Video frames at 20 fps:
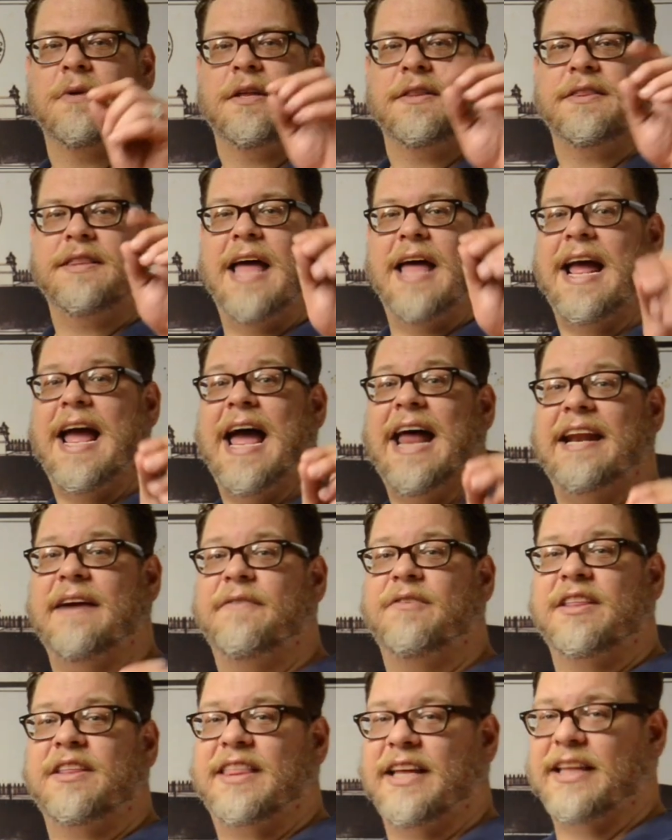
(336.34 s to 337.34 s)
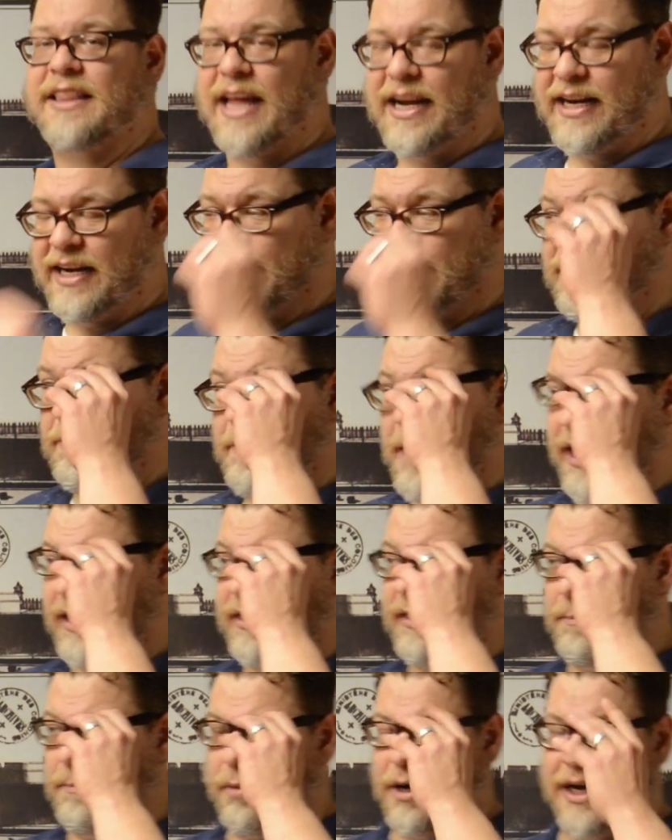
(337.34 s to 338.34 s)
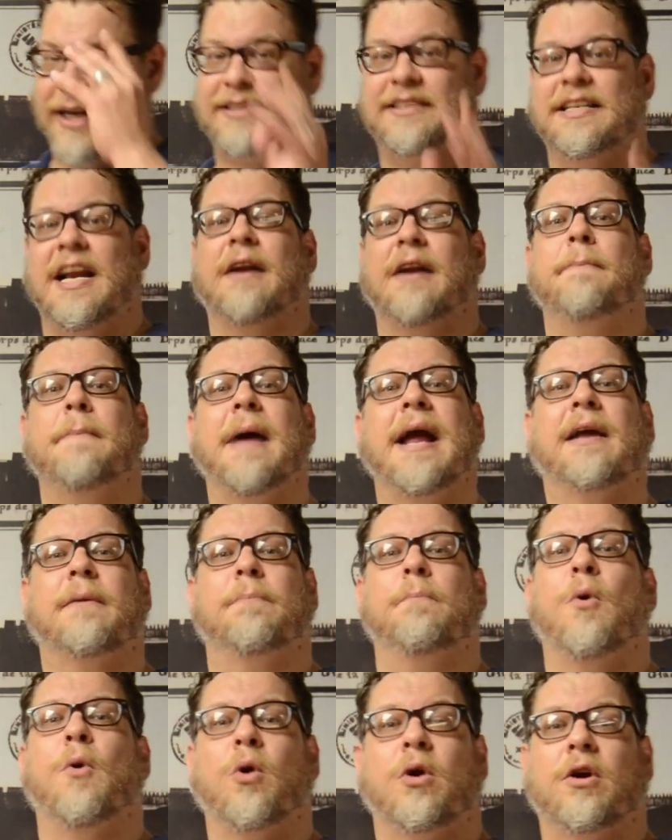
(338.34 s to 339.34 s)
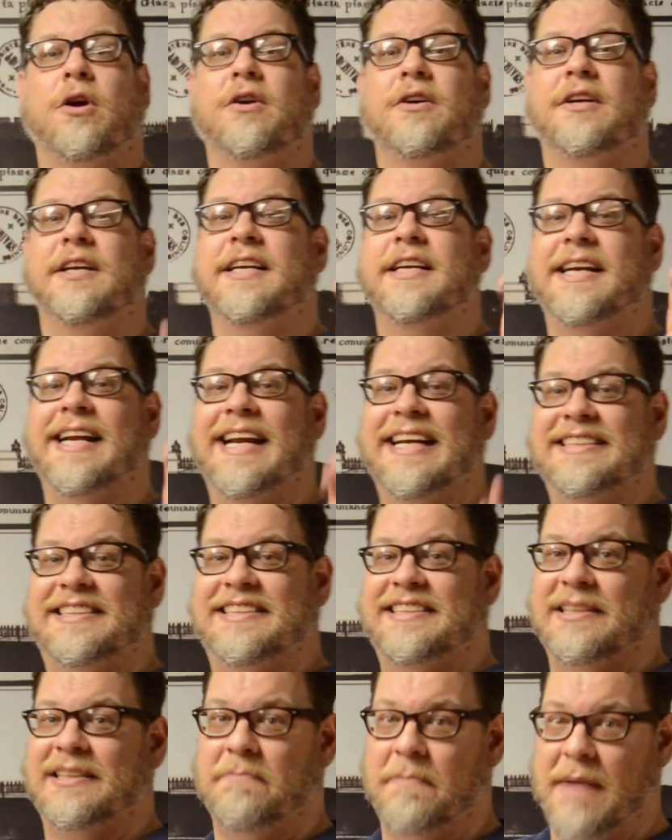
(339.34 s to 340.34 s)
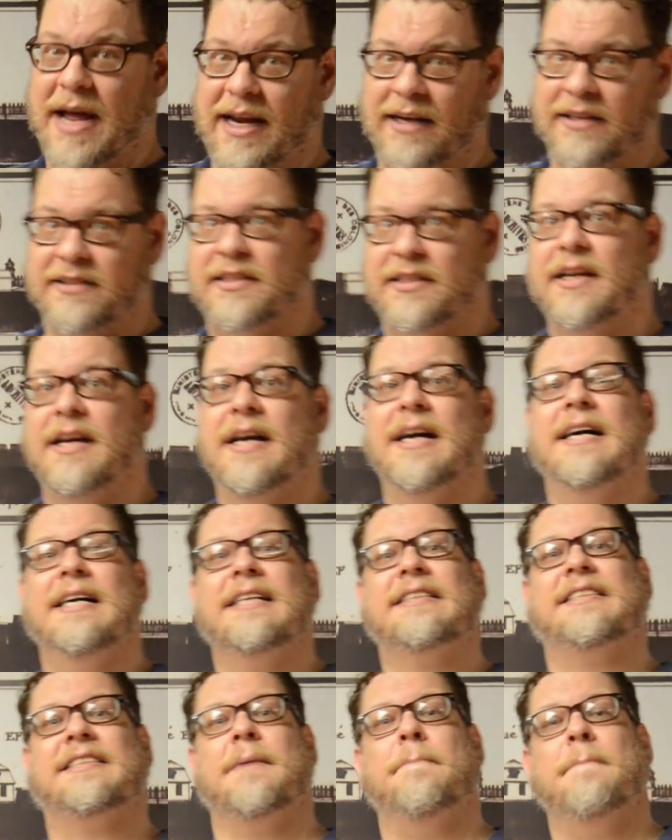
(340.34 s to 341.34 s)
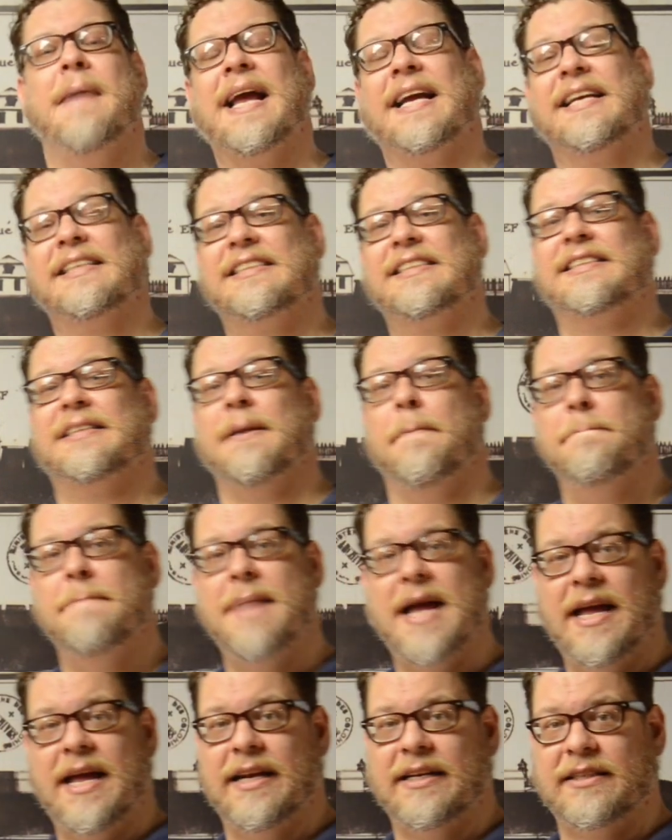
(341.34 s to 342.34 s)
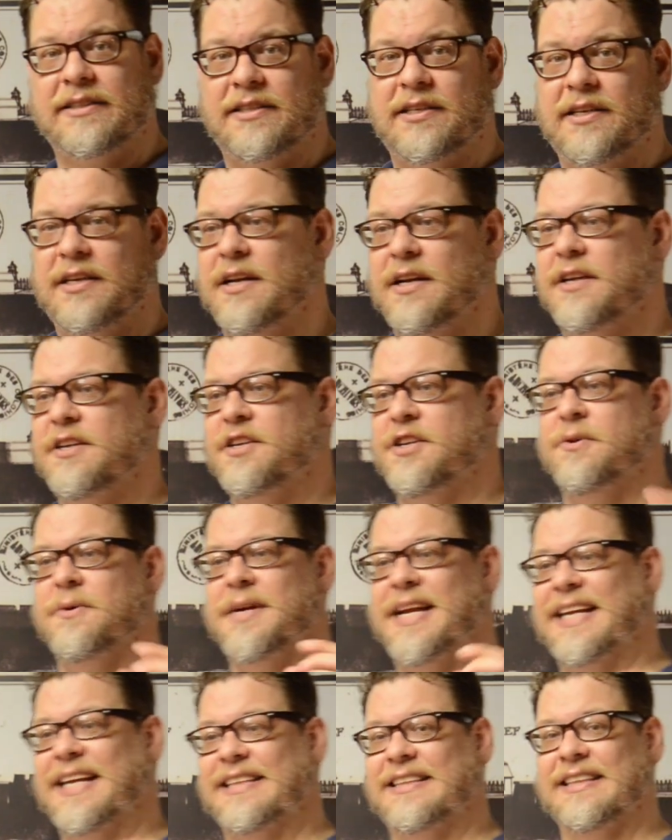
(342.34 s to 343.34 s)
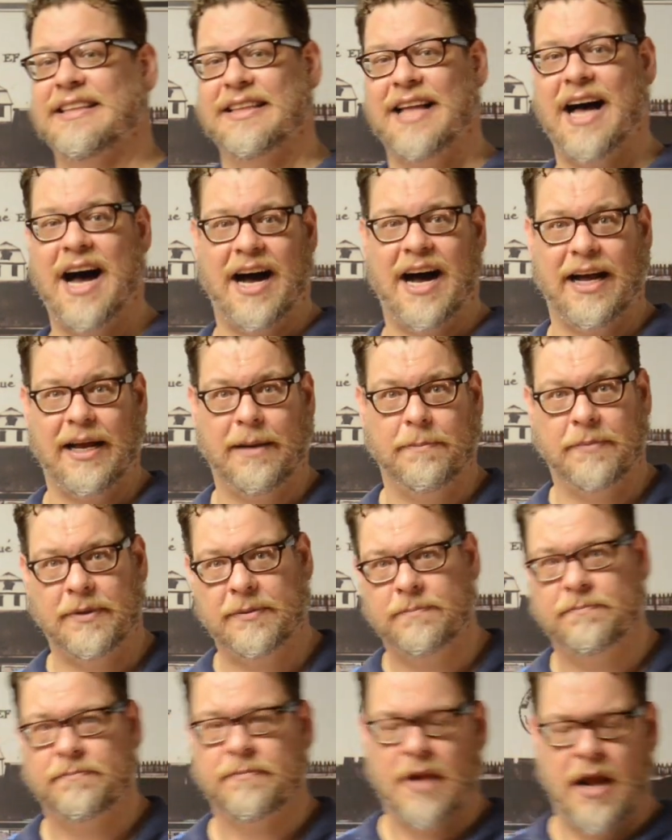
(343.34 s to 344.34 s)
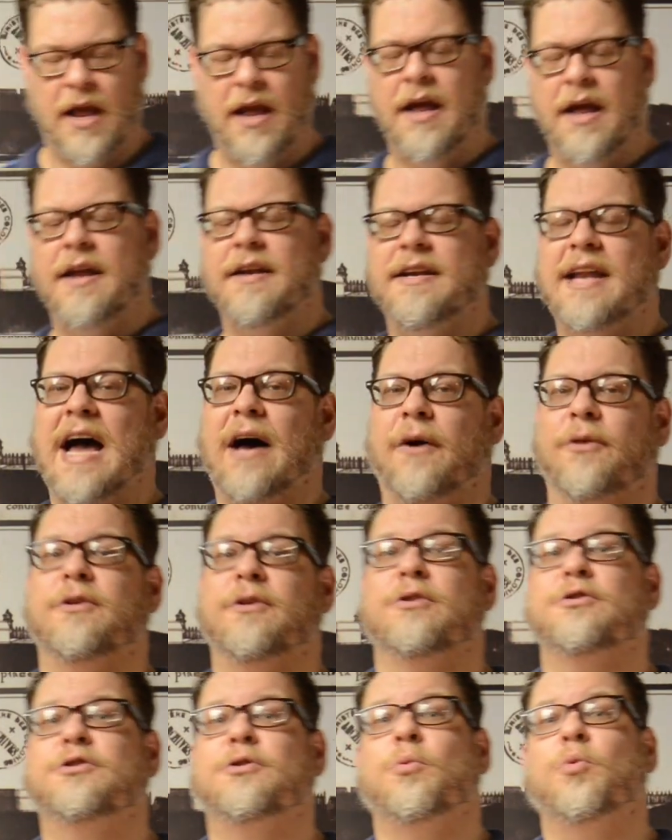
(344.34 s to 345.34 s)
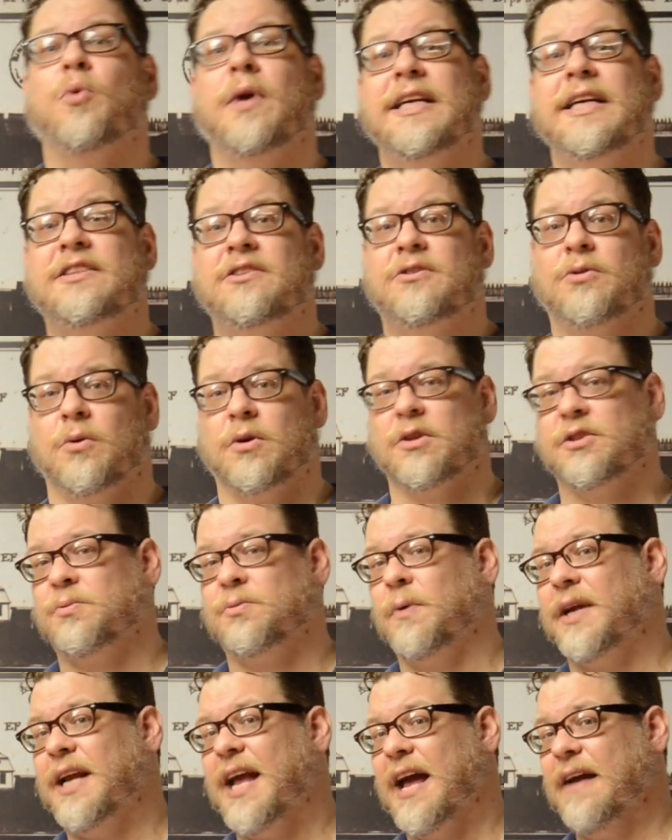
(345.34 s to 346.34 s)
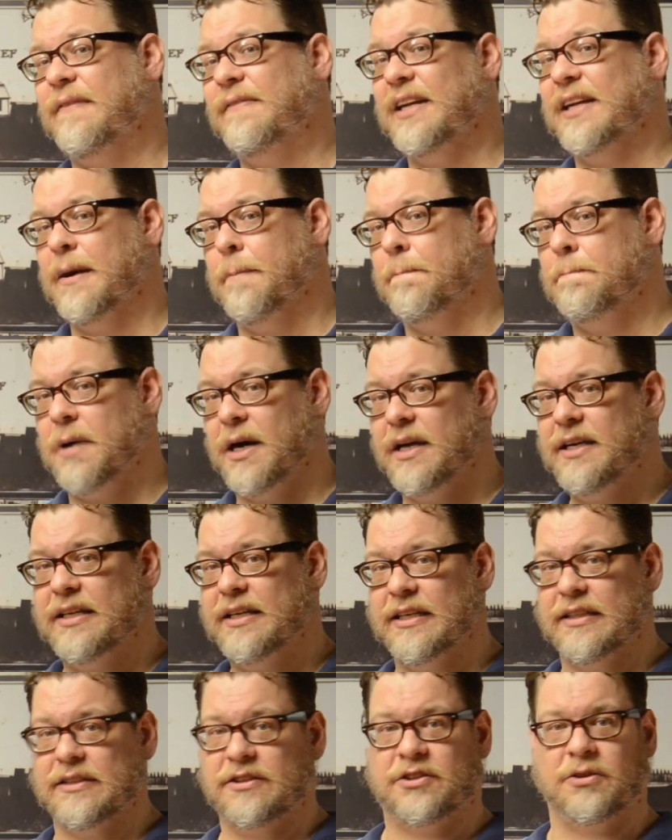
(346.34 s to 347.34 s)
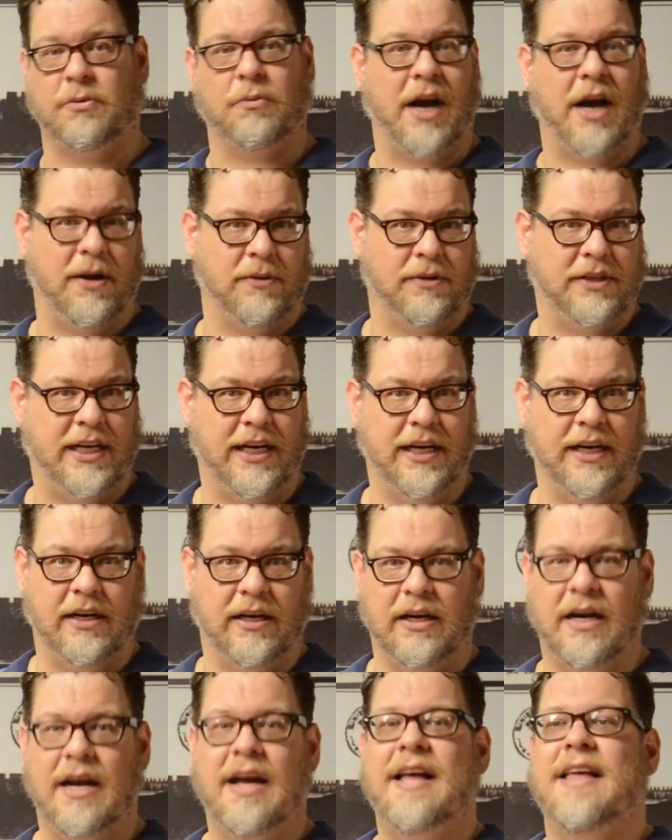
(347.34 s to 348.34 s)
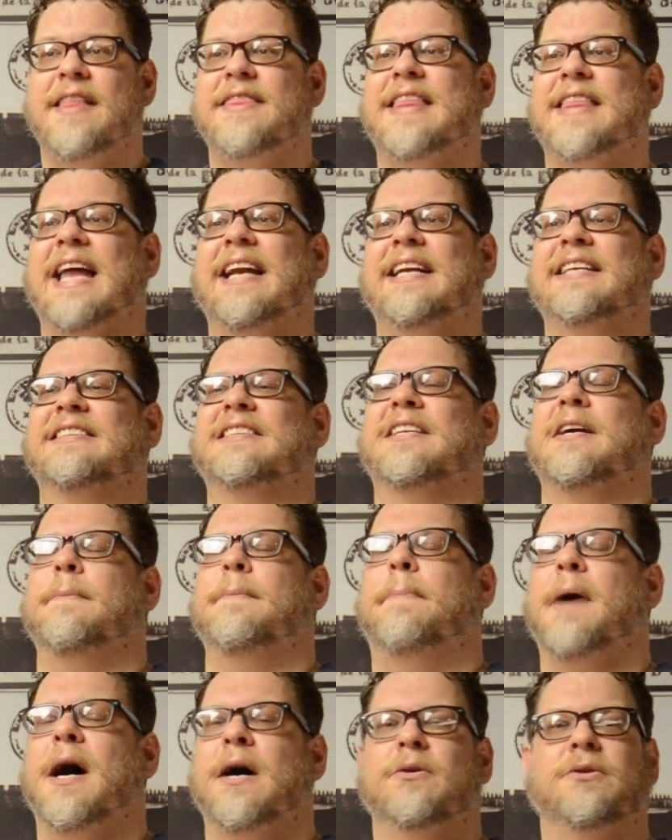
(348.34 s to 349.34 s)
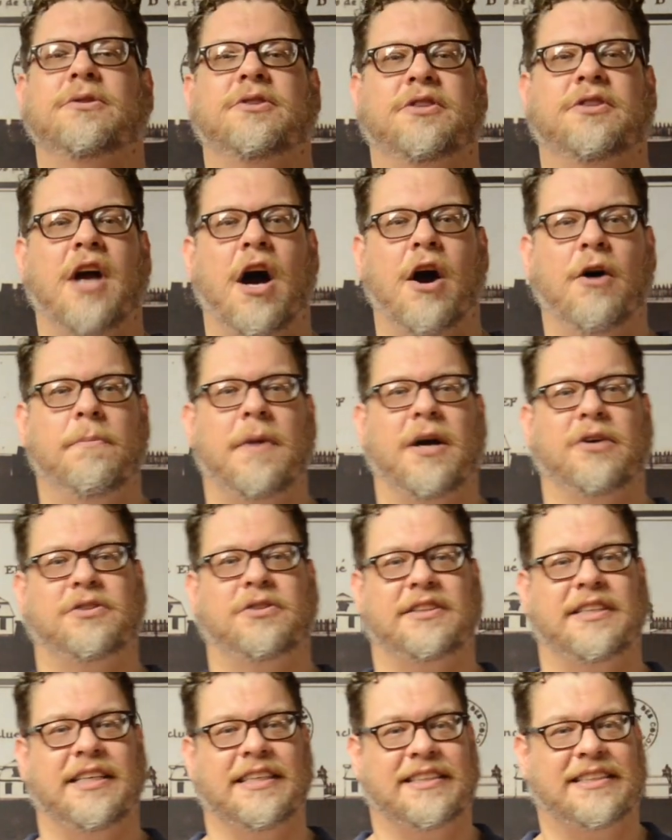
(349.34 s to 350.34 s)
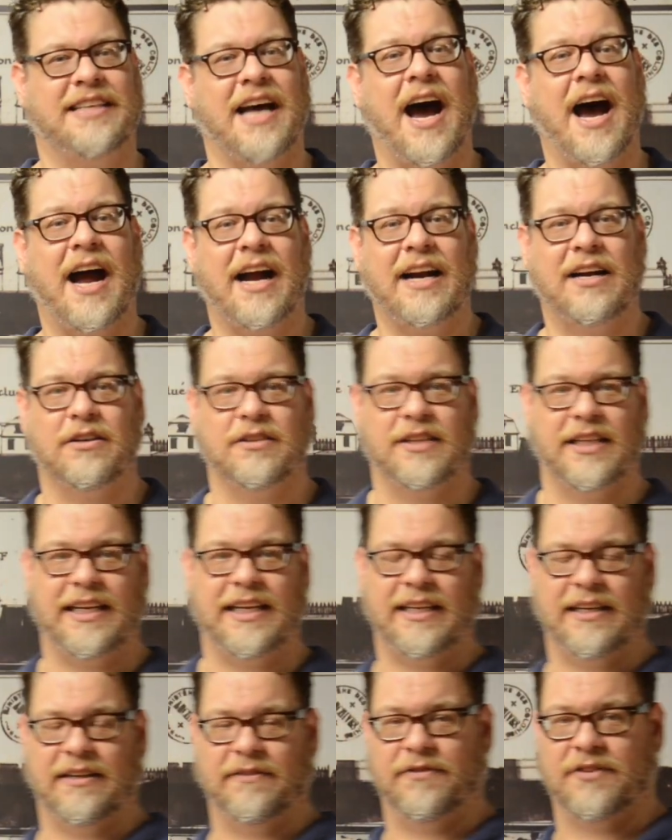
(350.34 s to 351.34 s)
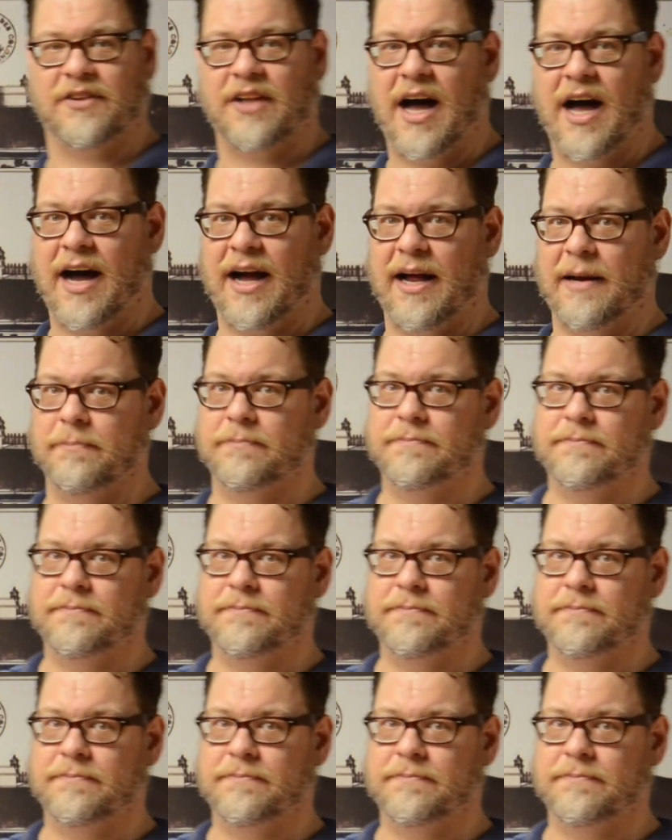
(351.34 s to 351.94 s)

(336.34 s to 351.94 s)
they had everything they need to make the bricks. Now, to make mortar, you need cement. To make cement, you need lime. Now, there's a resource we have in abundance around here that is composed almost entirely of lime,